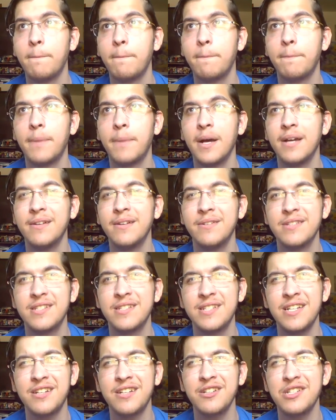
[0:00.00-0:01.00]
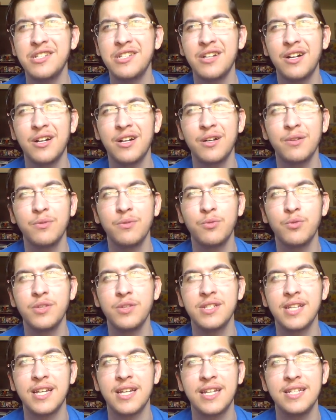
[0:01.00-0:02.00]
But Sticker Star was
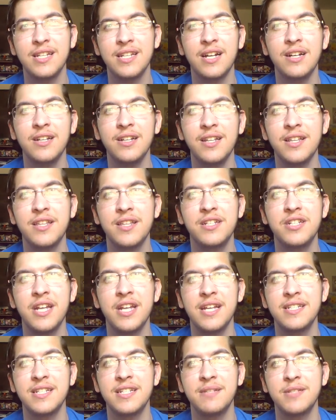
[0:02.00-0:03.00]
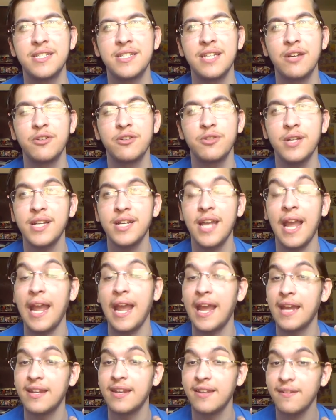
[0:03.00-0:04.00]
like entirely the jazzy soundtrack,
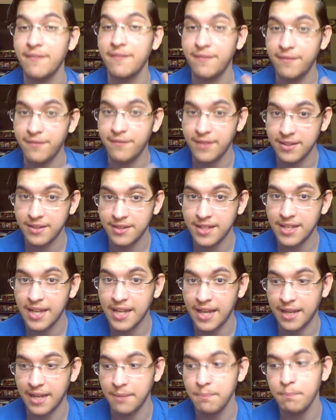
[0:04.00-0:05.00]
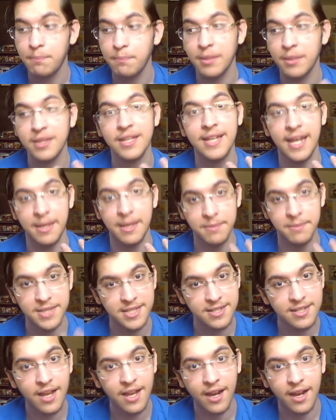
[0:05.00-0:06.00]
and it fit the game, but the game
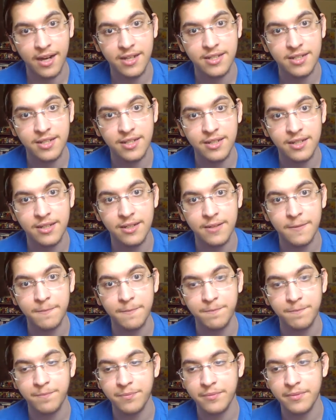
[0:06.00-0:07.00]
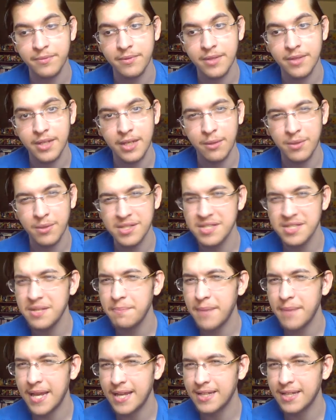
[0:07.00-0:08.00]
sucked. It wasn't a
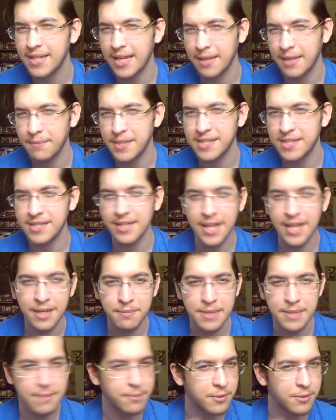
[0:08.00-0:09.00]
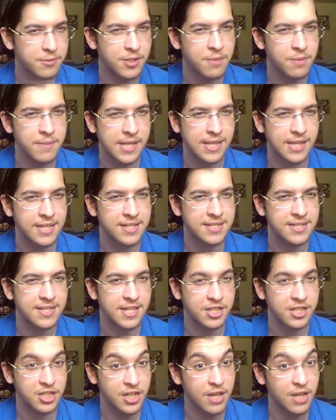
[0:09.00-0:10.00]
bad game, because a lot of people don't make that
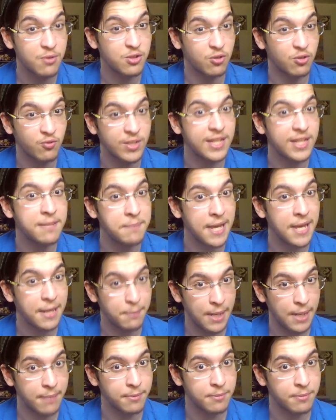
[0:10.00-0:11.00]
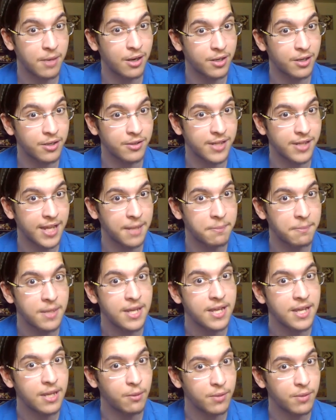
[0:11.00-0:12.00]
distinction. It was a really bad Paper Mario game.
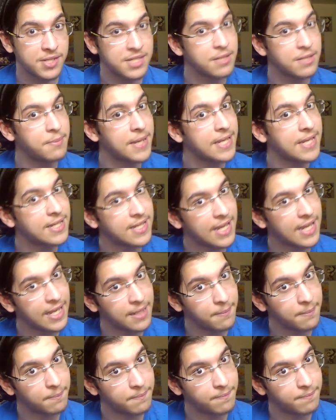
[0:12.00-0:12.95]
It wasn't a bad game.